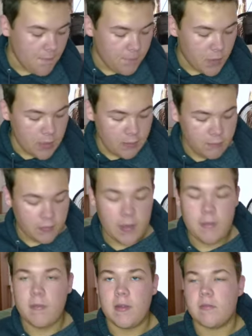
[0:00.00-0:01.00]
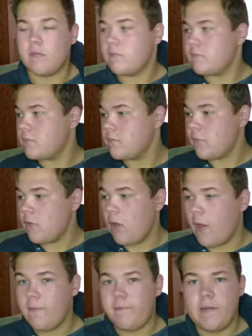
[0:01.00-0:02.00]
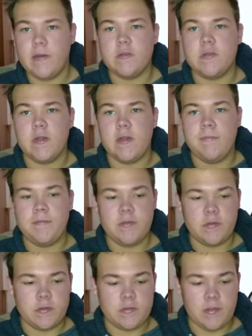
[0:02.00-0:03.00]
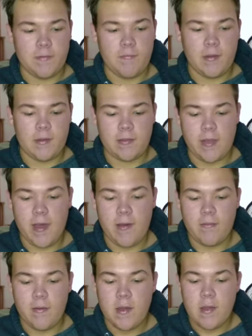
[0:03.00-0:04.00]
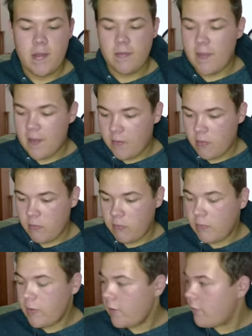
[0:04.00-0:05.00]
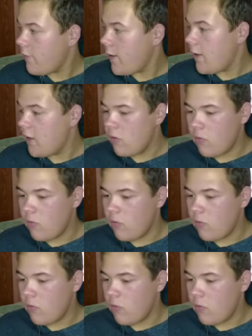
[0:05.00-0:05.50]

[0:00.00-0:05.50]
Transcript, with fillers: But when I'm like on field trips or stuff like that, they're really great.